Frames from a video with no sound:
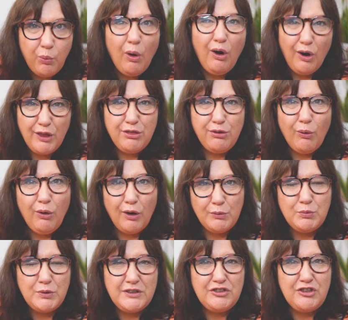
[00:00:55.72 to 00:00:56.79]
what I thought I
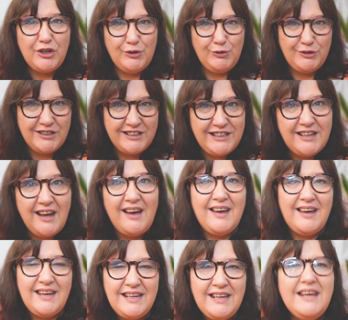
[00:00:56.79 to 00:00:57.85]
would do
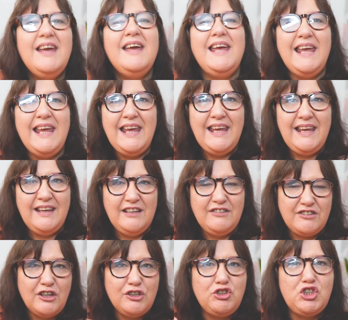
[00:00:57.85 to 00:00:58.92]
today
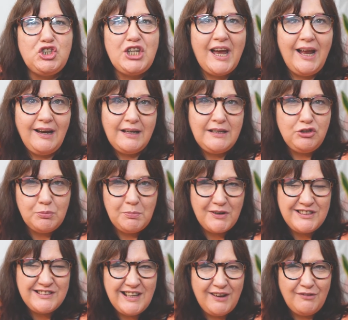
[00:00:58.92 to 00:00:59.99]
is challenge
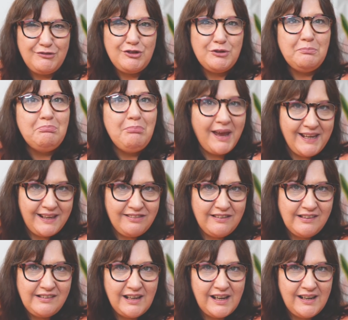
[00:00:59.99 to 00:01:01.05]
myself to make
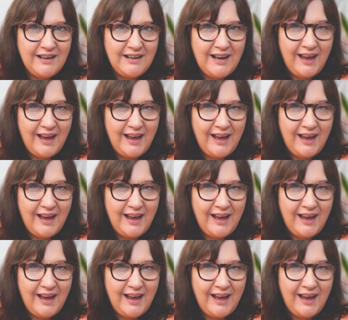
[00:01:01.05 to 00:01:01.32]
this in an